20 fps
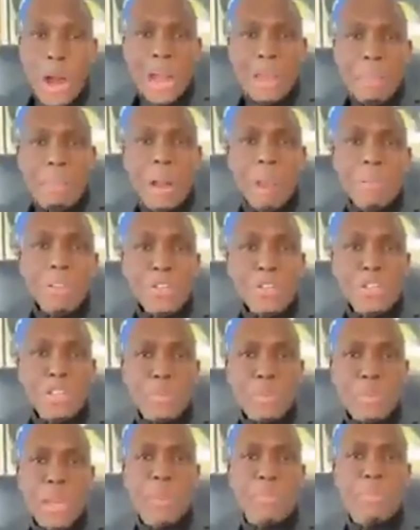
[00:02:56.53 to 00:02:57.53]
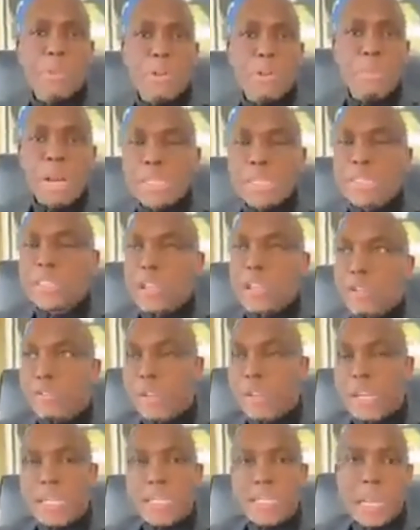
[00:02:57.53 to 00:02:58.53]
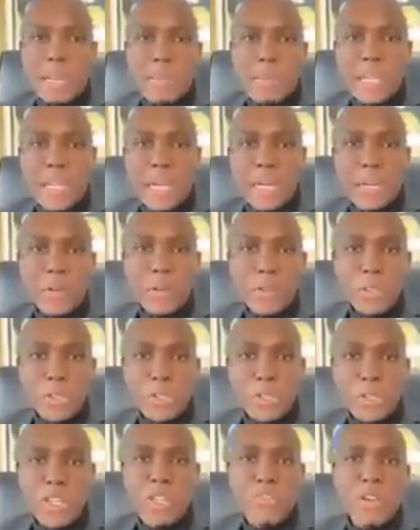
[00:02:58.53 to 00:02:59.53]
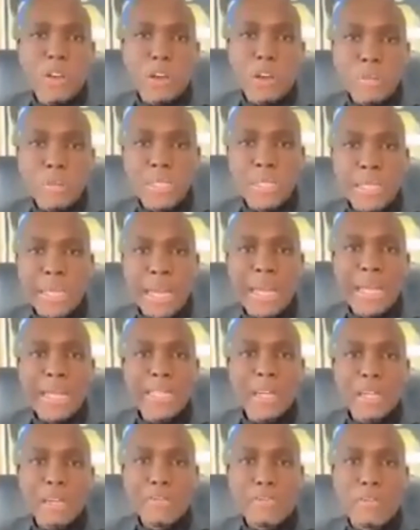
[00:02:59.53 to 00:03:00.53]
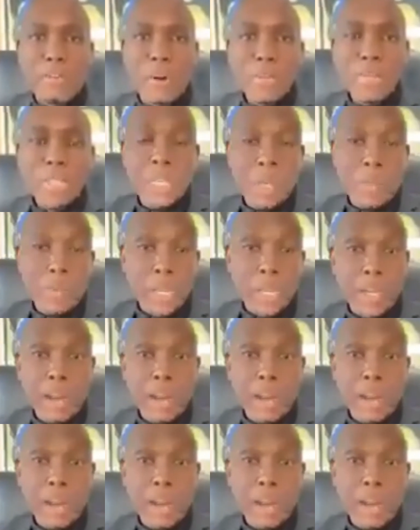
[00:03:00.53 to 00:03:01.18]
I published a paper, myself and Isaiah Mhlanga, who's the chief economist at Alexander Forbes, and I would